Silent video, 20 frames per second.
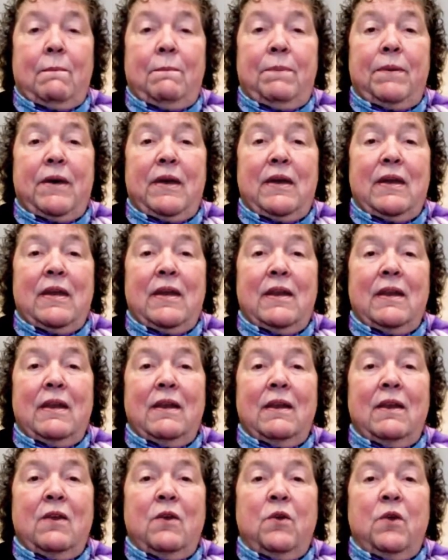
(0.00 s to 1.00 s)
But
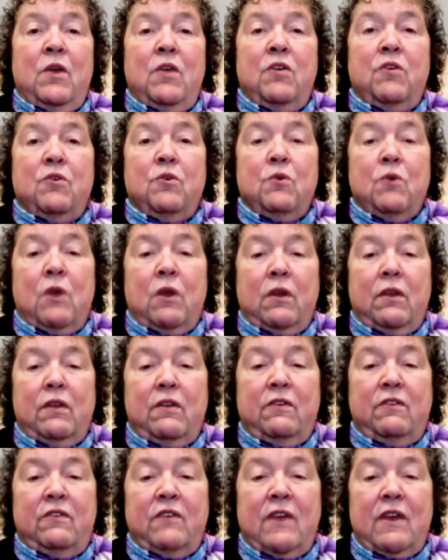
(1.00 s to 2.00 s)
noting through all of
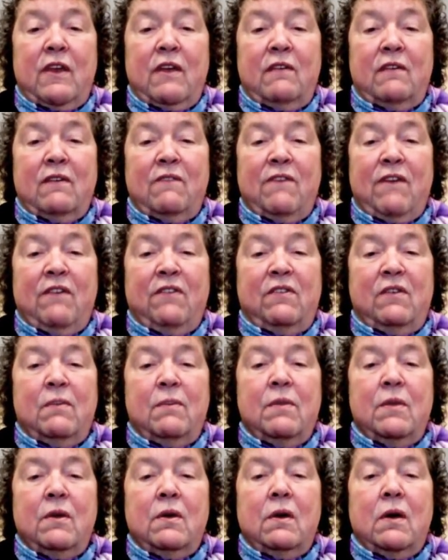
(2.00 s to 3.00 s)
these studies, I found some
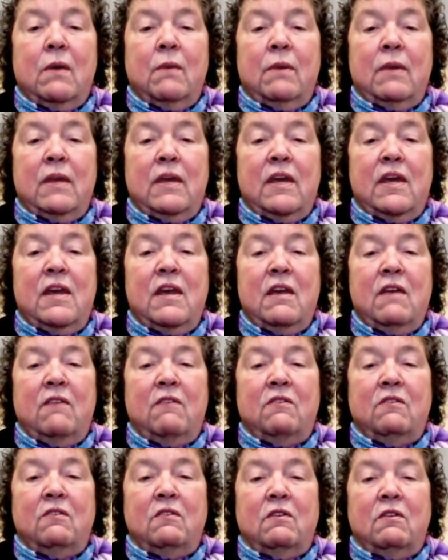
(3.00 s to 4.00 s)
of the common
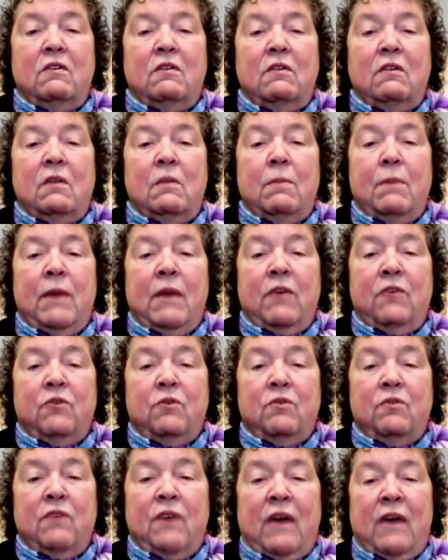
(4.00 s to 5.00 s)
keys to the past
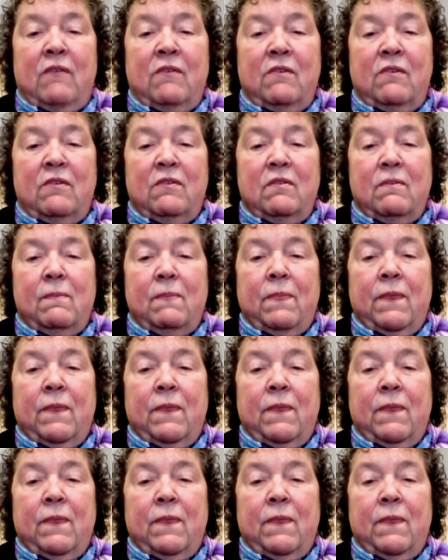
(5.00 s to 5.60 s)
revivals.